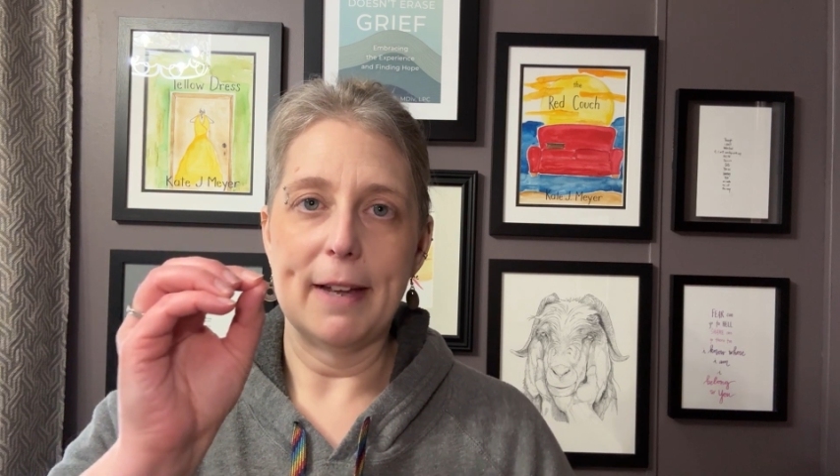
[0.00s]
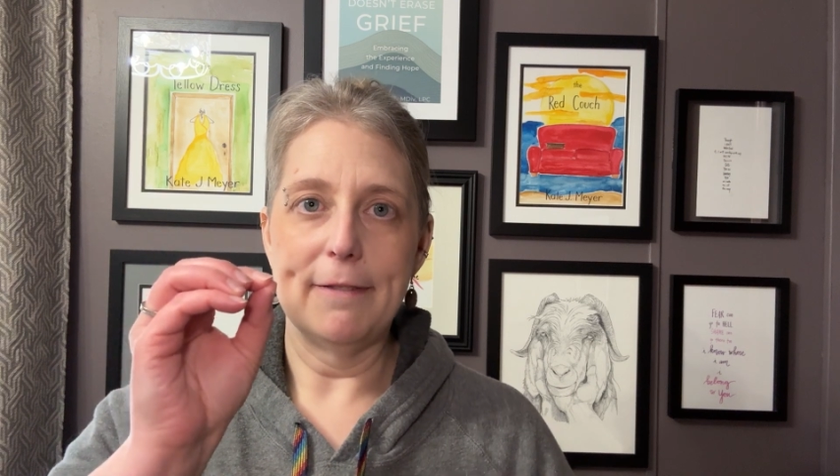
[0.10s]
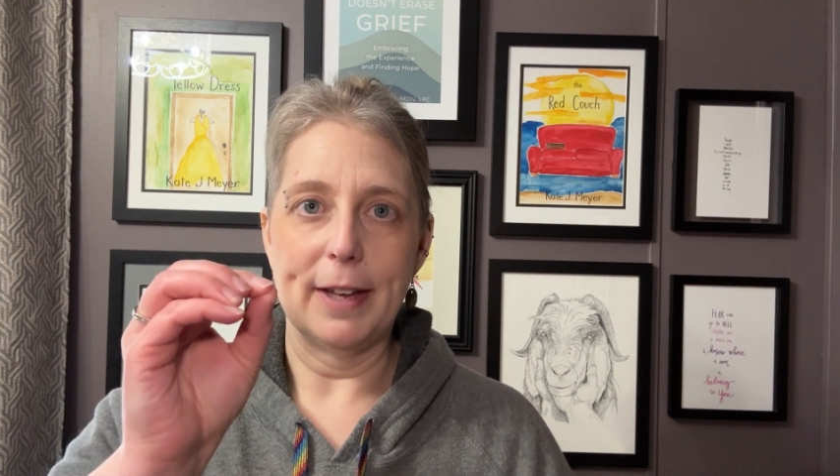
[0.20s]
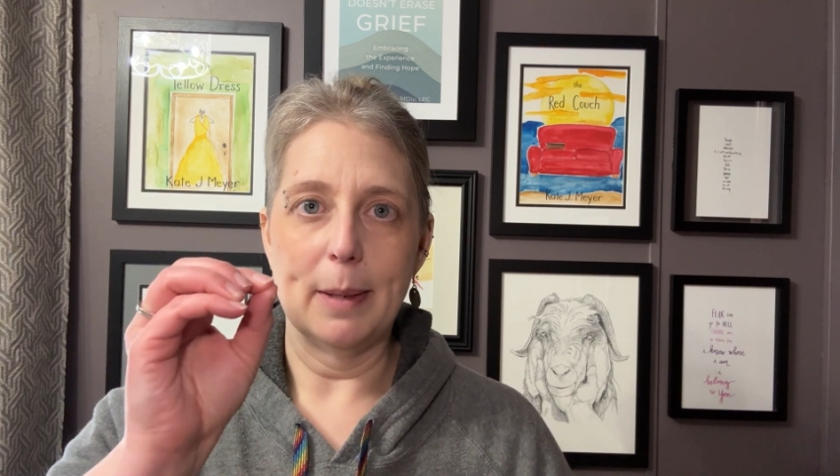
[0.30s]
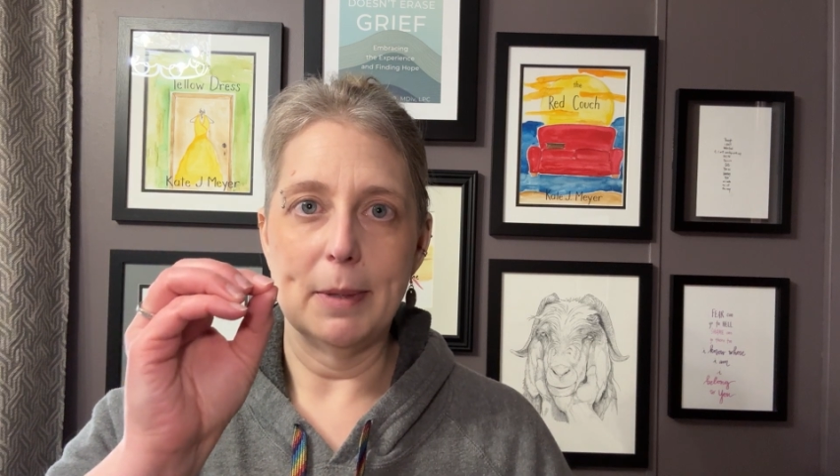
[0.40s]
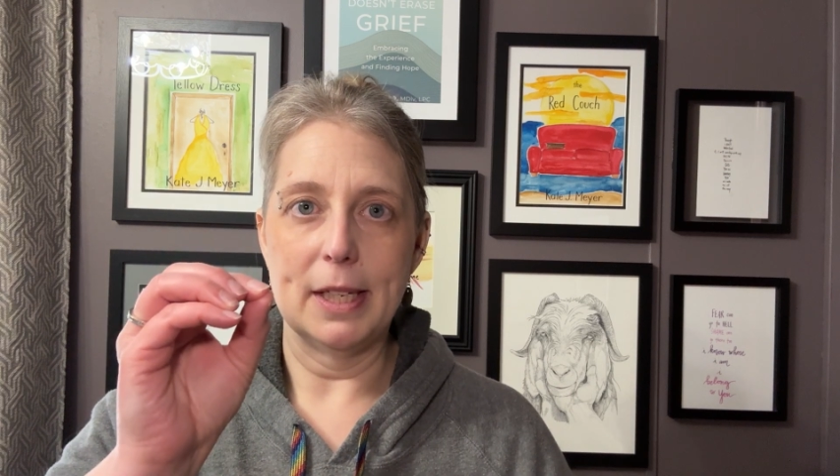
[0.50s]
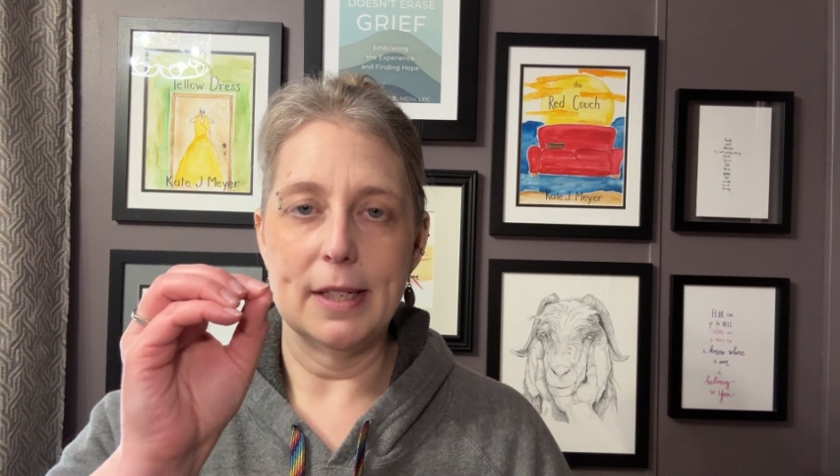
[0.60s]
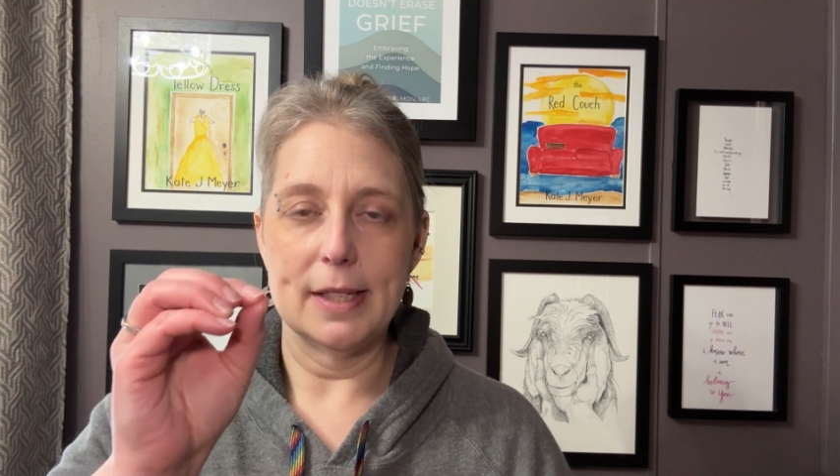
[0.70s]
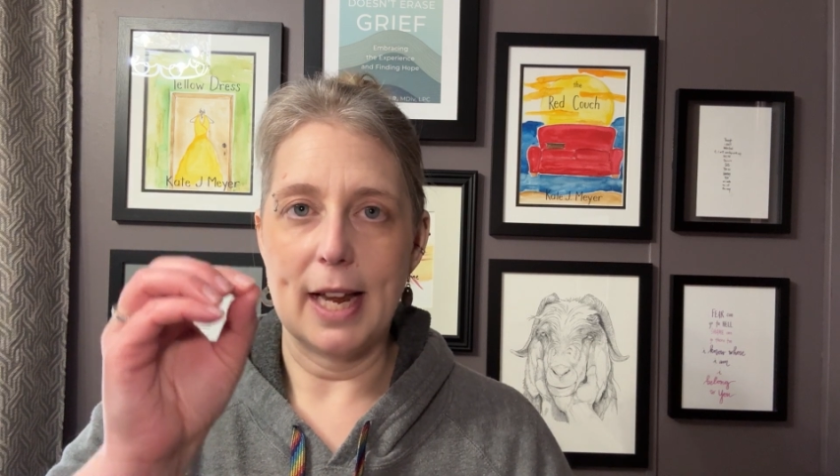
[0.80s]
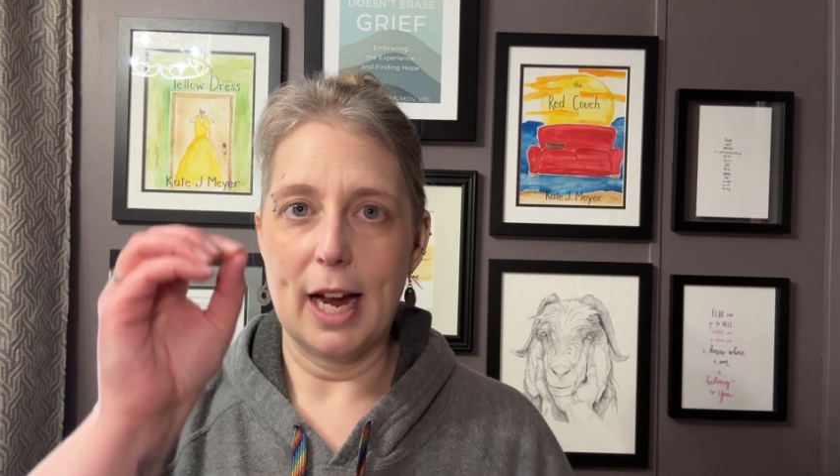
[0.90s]
family
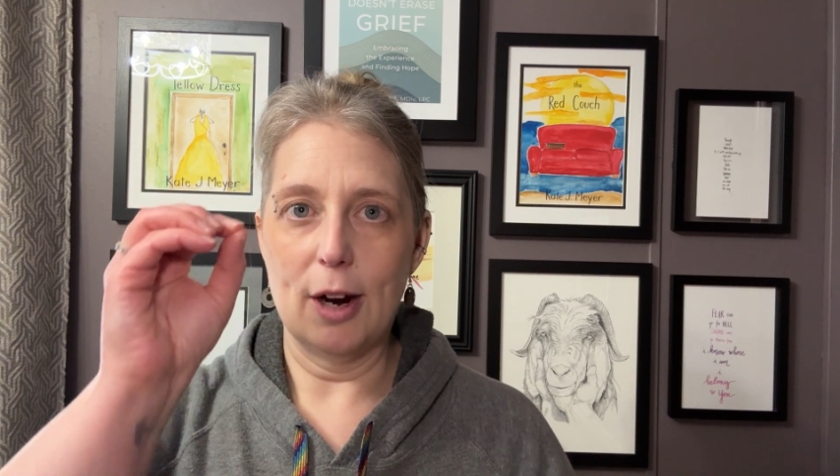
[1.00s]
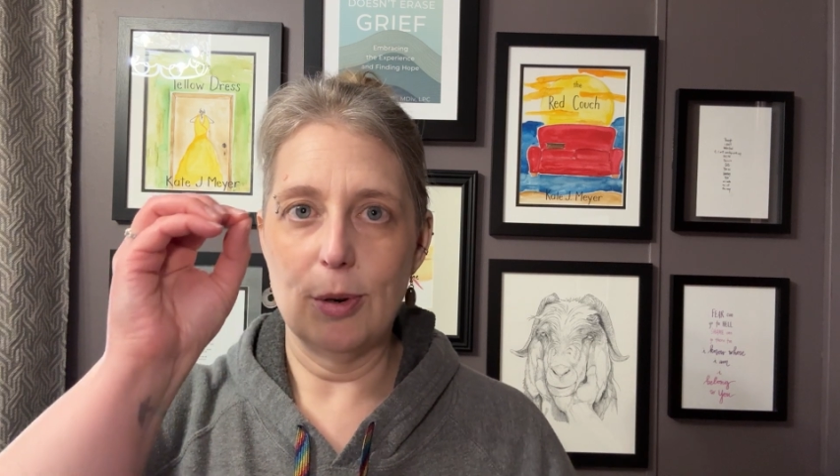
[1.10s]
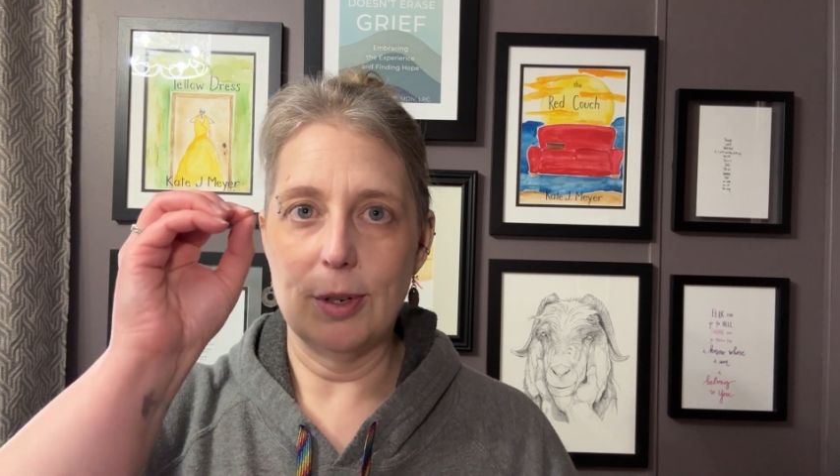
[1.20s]
is now